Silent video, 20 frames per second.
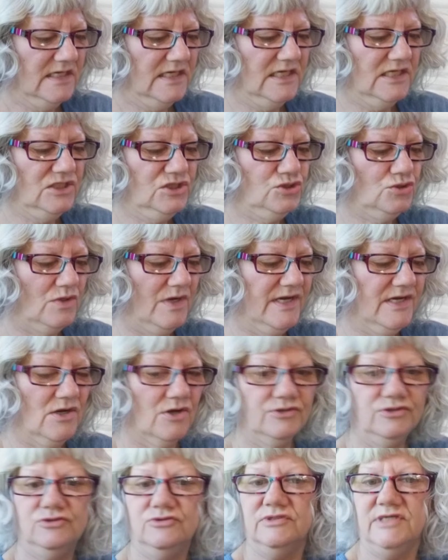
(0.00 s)
enjoying
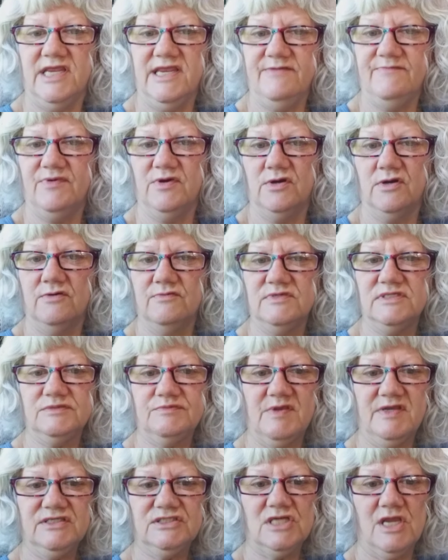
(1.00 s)
our new neighbor. We
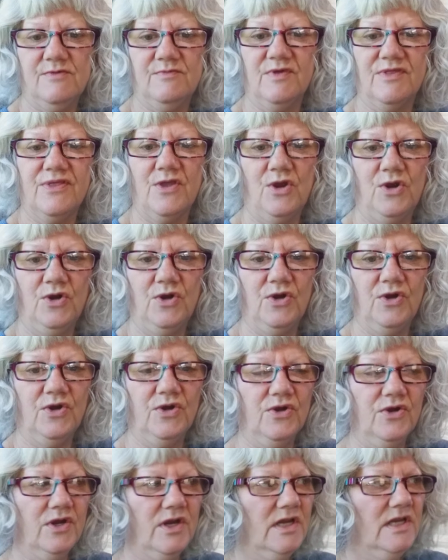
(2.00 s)
spent time with
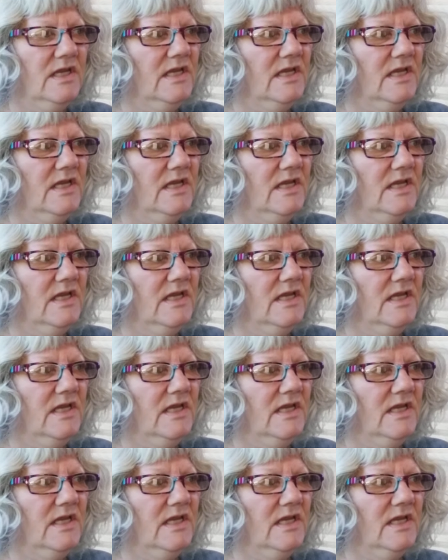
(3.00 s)
her